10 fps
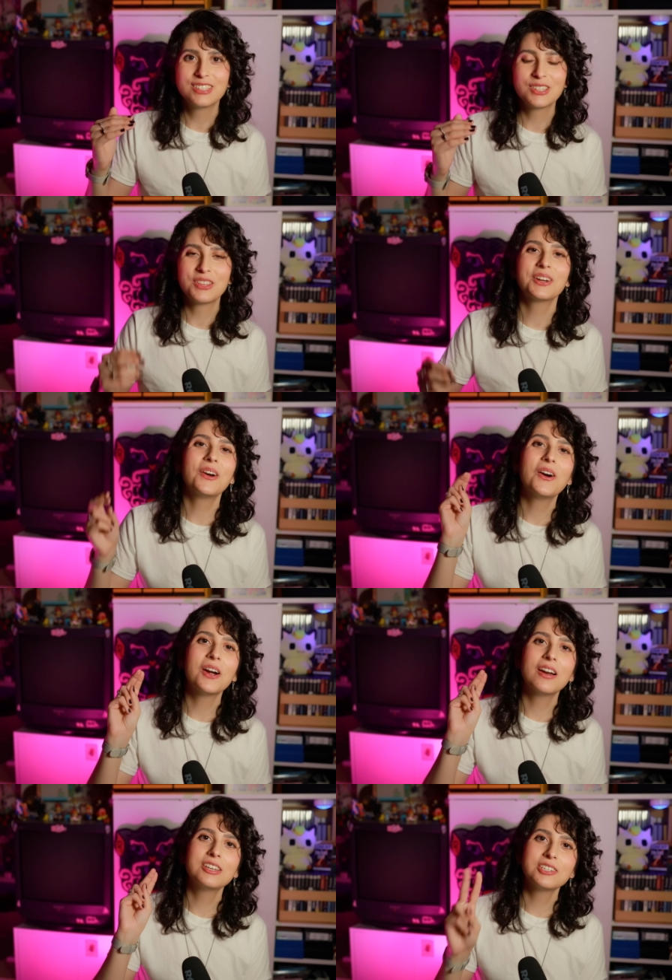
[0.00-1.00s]
So there
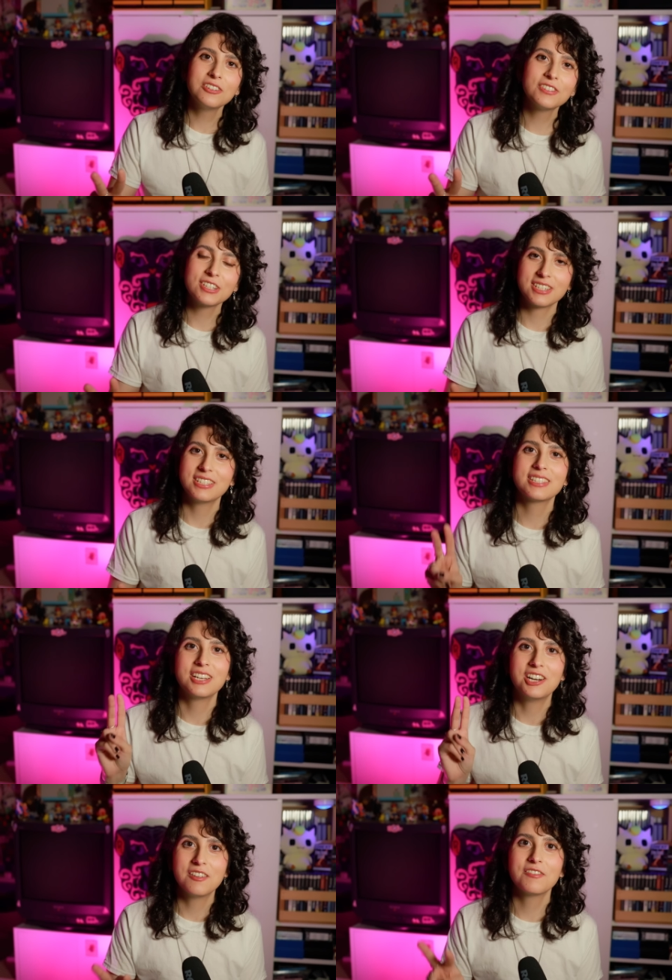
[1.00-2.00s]
are 2 versions
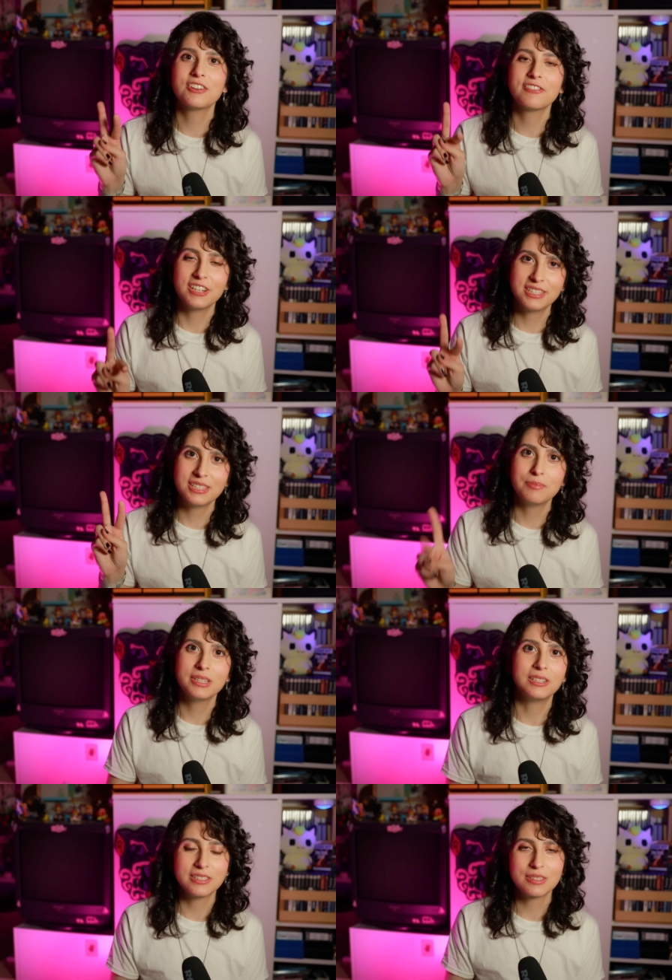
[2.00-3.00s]
of the fronts and the
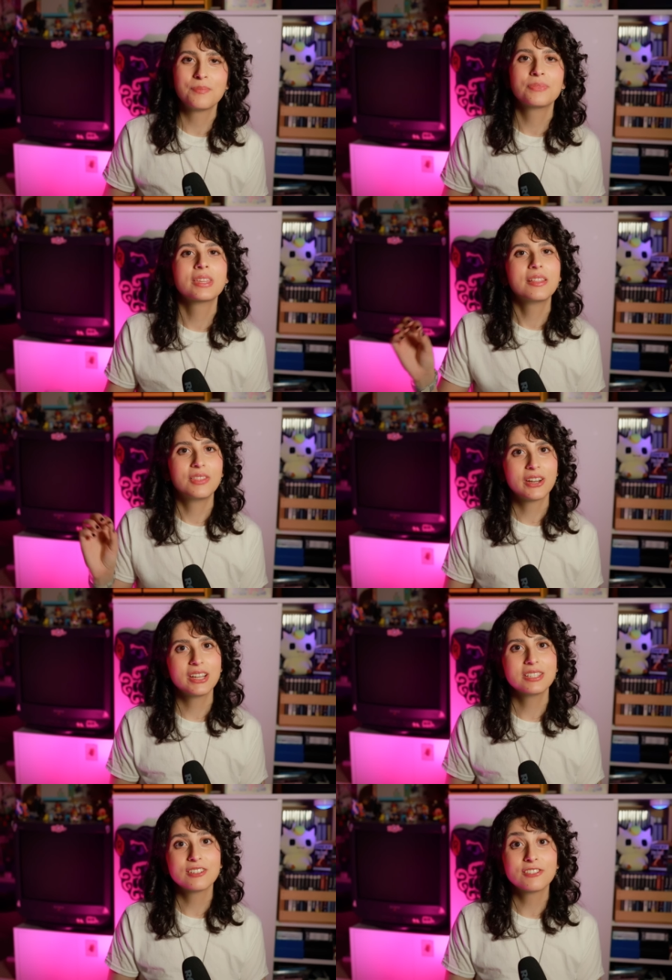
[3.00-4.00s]
middles. There
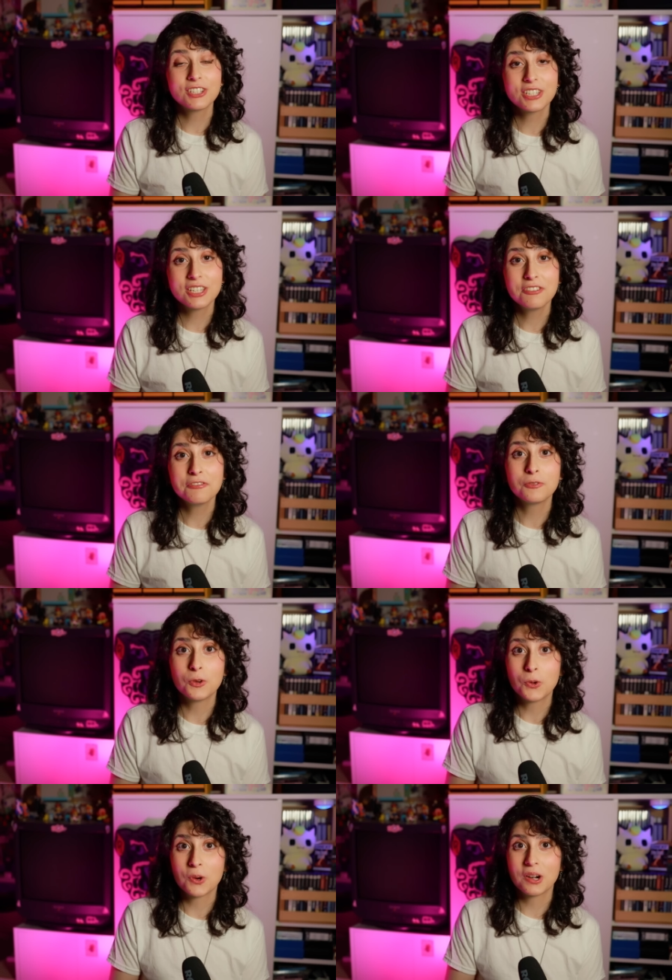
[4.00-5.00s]
is the version
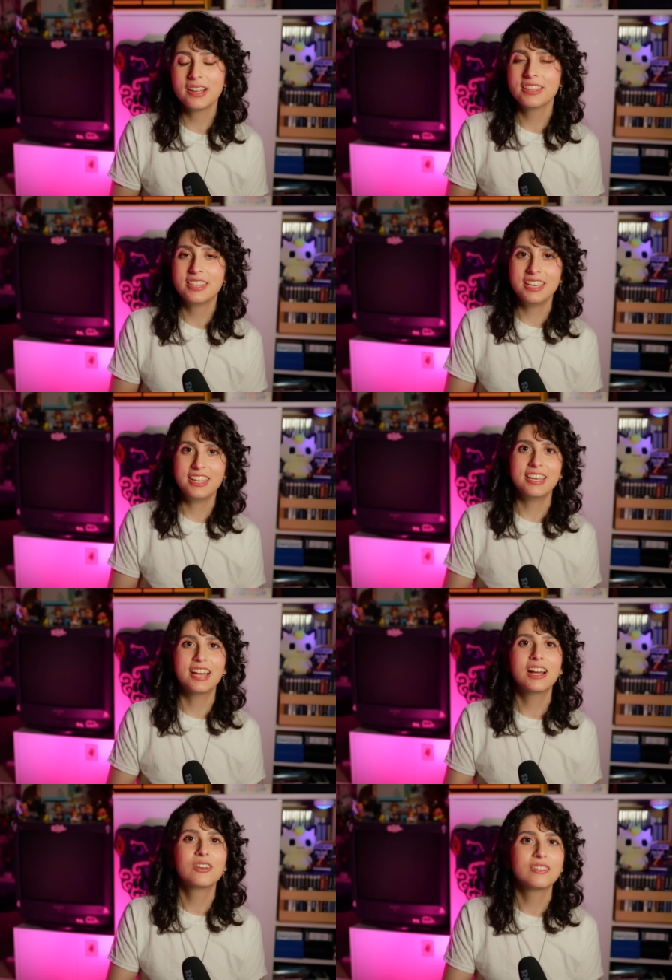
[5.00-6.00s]
for
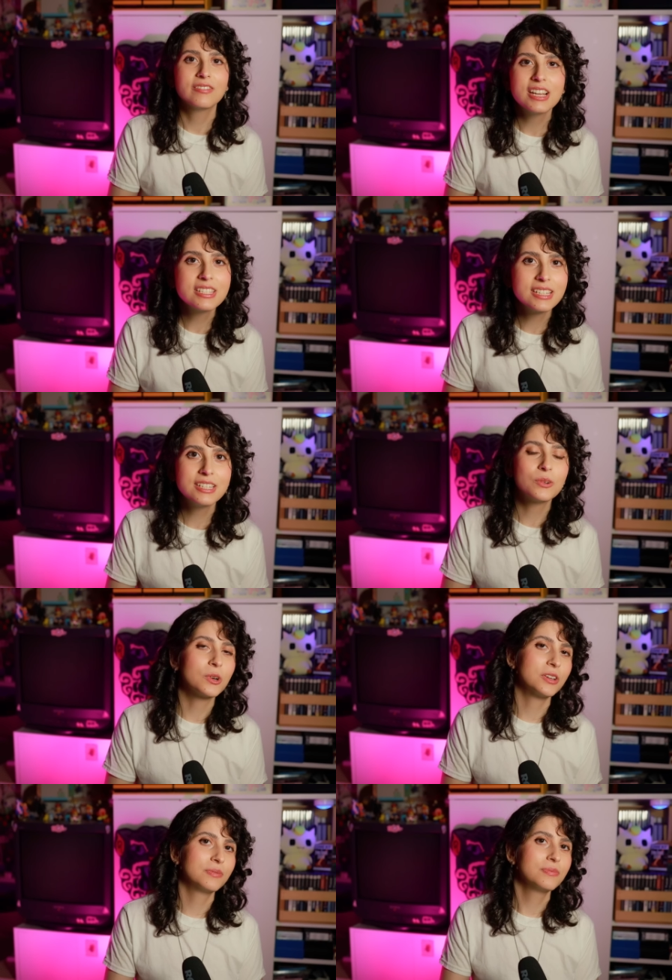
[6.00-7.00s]
the resin
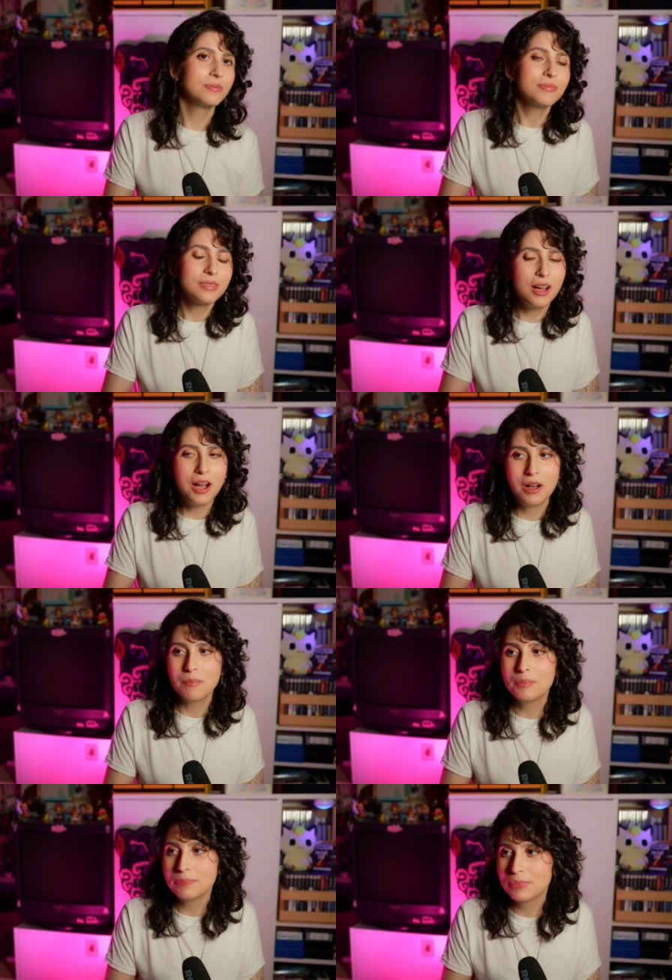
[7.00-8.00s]
or
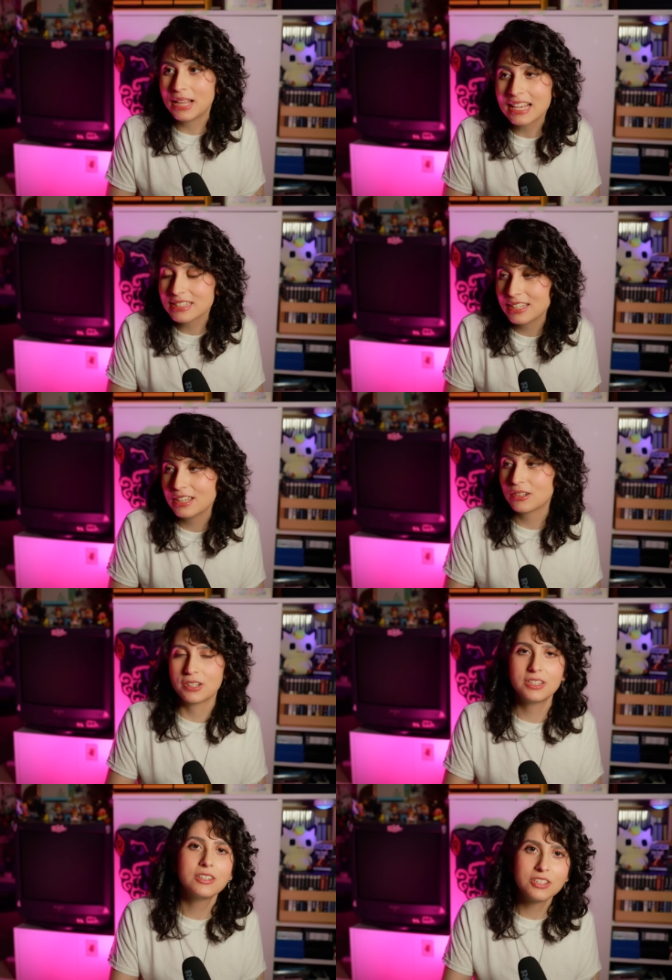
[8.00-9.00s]
plastic
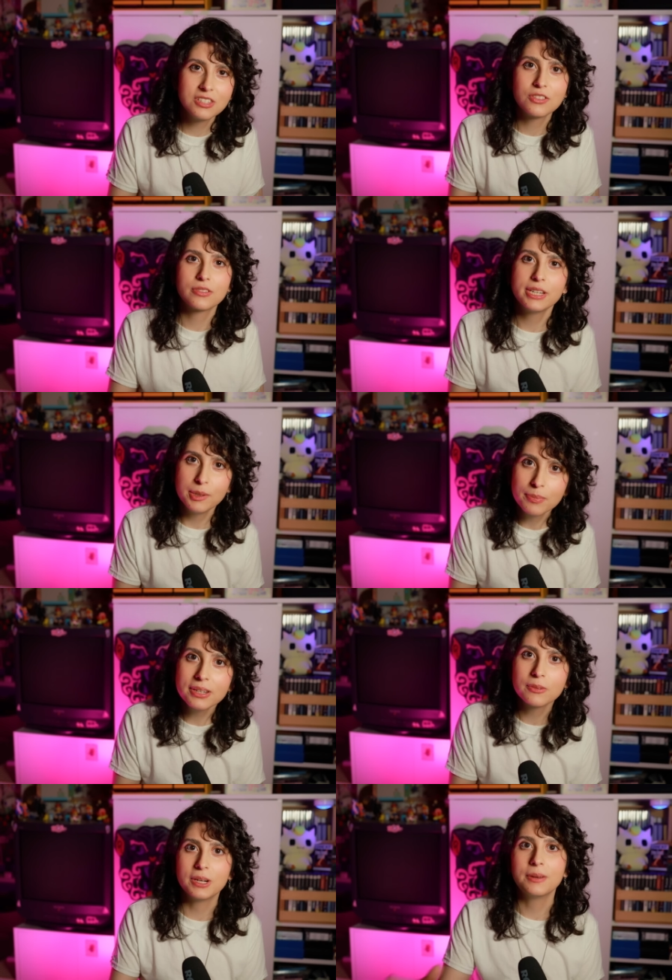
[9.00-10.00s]
or just the 3D
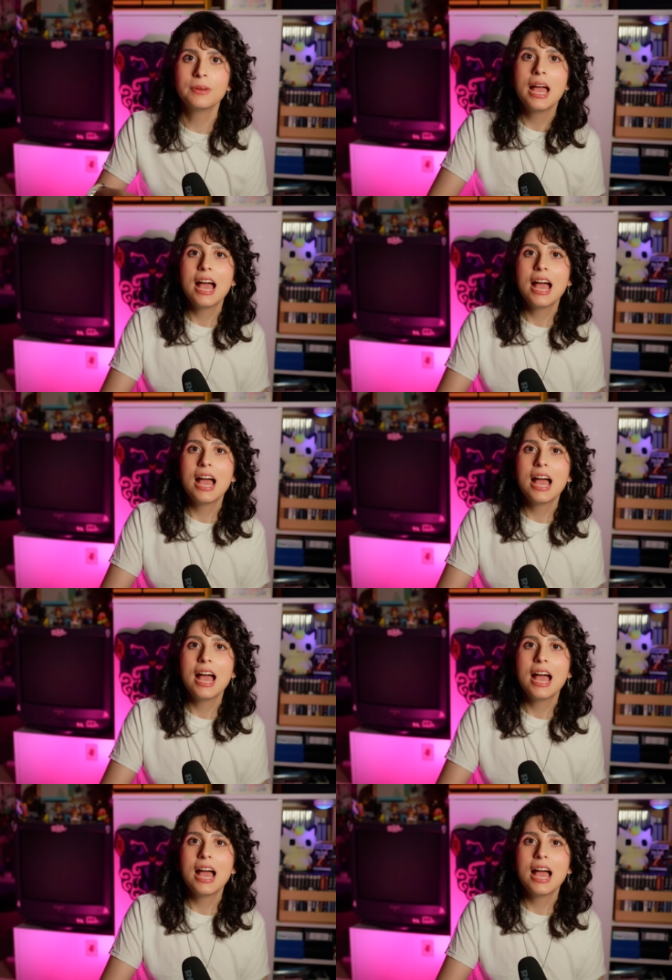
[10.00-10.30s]
printed one